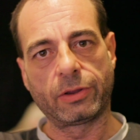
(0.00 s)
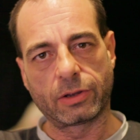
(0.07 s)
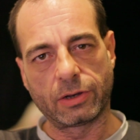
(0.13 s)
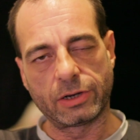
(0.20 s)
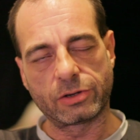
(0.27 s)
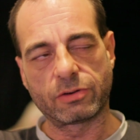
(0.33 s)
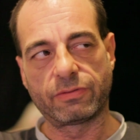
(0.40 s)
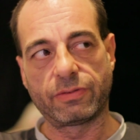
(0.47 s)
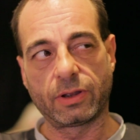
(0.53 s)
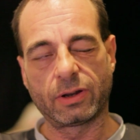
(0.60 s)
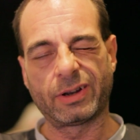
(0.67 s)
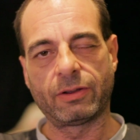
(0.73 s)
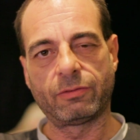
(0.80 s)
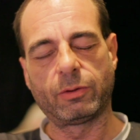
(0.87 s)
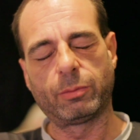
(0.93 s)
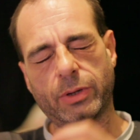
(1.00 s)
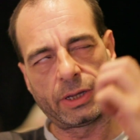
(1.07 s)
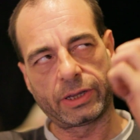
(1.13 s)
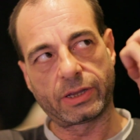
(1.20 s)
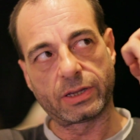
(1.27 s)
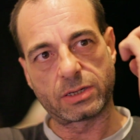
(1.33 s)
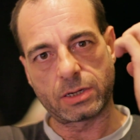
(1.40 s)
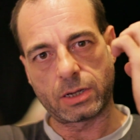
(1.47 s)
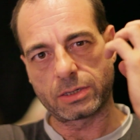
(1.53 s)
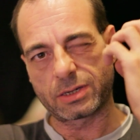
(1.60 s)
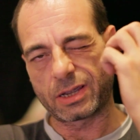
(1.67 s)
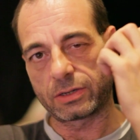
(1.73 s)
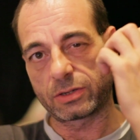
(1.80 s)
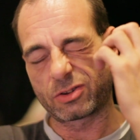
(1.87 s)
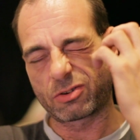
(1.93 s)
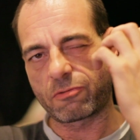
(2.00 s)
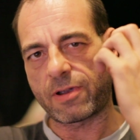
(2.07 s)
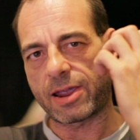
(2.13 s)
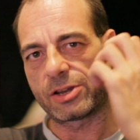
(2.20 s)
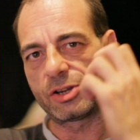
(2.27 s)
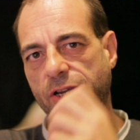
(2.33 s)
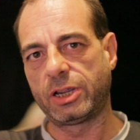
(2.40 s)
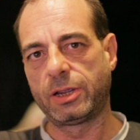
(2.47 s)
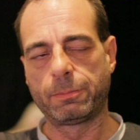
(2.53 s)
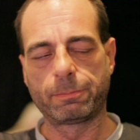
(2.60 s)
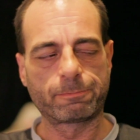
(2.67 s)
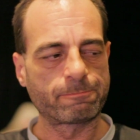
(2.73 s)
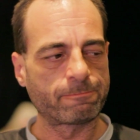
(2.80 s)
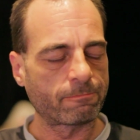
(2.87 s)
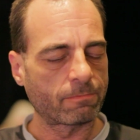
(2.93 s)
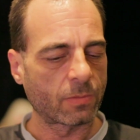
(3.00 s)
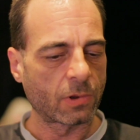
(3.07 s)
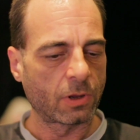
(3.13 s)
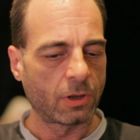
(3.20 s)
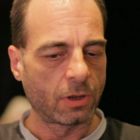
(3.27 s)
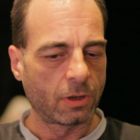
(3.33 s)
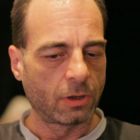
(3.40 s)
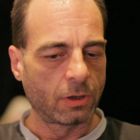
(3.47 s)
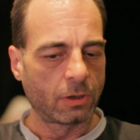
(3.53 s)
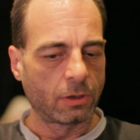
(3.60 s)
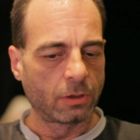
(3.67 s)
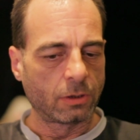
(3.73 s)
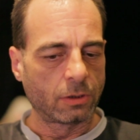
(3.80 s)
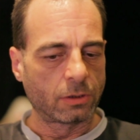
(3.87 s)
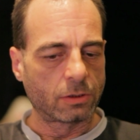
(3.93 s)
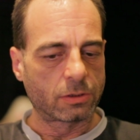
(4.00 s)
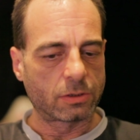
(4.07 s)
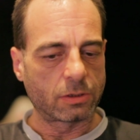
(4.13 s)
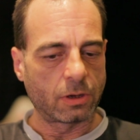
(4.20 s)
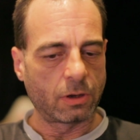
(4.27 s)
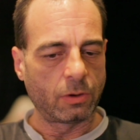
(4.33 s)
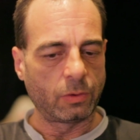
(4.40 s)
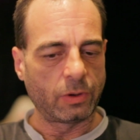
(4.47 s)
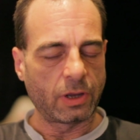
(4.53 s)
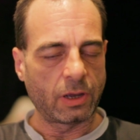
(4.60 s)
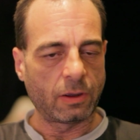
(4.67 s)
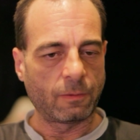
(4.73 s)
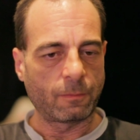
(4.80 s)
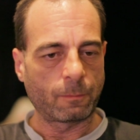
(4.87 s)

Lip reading: can literally feel on every blink it starts getting scratchy. So yeah.